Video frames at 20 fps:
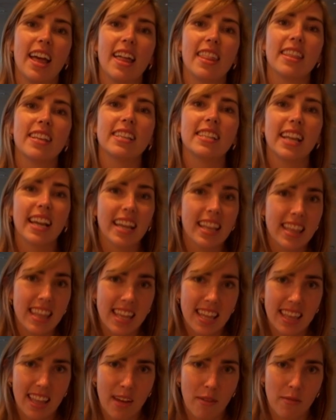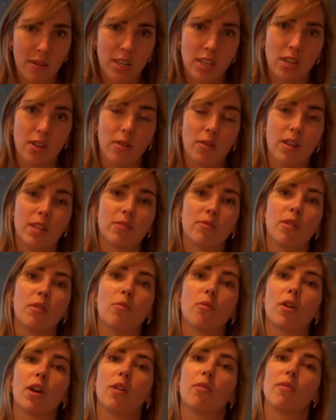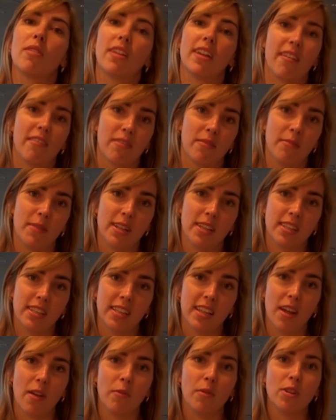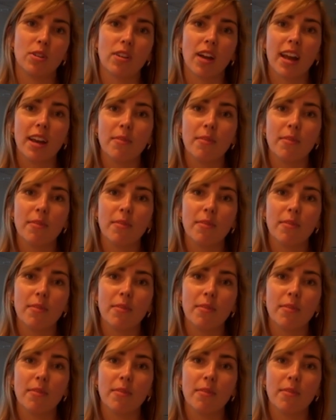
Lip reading: The second thing that we do is we work with governments, and we try